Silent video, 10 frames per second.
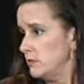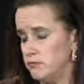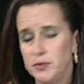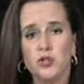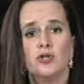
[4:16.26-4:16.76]

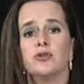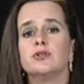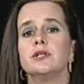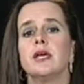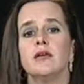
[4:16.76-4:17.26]

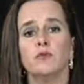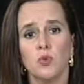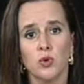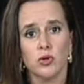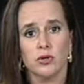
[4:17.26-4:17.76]
pictures and
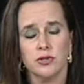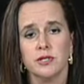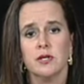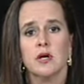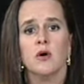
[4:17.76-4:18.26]

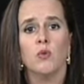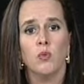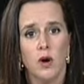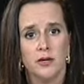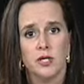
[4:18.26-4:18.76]
words
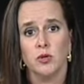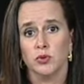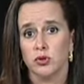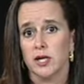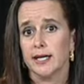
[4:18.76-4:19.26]
what it would
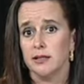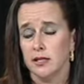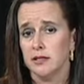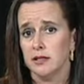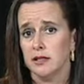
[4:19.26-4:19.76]
look like in
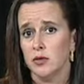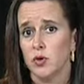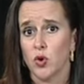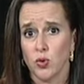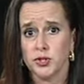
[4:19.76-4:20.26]
London, and we
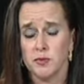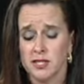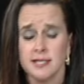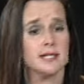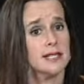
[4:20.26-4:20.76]
were
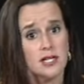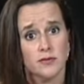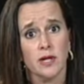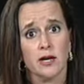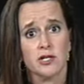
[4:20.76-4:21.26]
ultimately
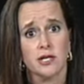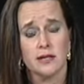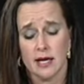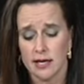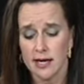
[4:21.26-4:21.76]
successful actually in
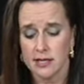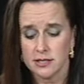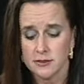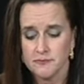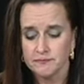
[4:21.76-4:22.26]
that
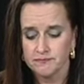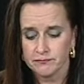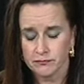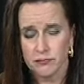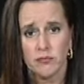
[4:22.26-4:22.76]
case.
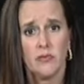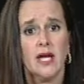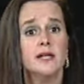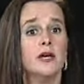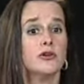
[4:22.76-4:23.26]

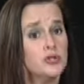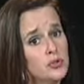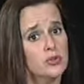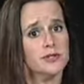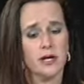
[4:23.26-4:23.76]
Another
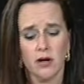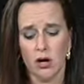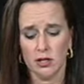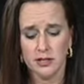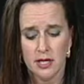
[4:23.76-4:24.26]
tool, as I
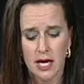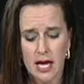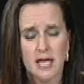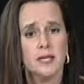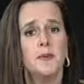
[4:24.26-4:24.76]
call it,
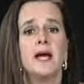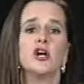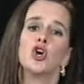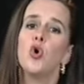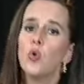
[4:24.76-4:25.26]
is a
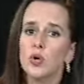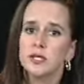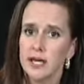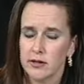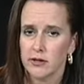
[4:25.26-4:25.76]
parent
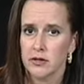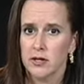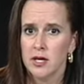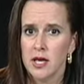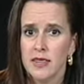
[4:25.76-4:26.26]
coordinator.
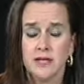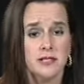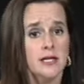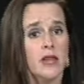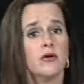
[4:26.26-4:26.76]
That's
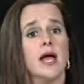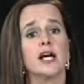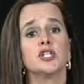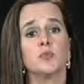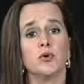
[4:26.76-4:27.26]
another
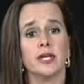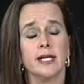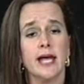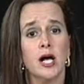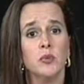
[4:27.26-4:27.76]
expert that
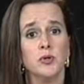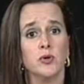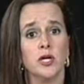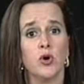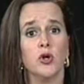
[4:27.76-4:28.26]
can help you
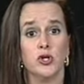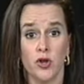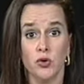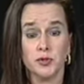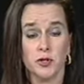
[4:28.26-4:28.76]
in the
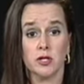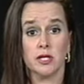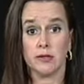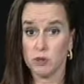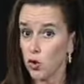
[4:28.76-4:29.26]

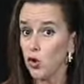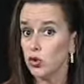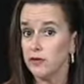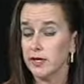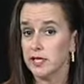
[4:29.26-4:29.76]
ultimate
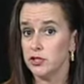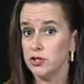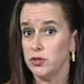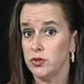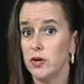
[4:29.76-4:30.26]
goal of getting
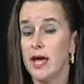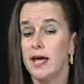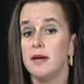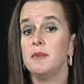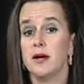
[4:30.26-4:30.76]
to
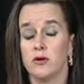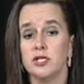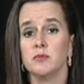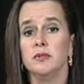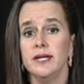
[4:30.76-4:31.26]
a
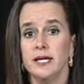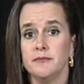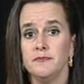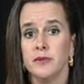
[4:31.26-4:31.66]
parenting plan.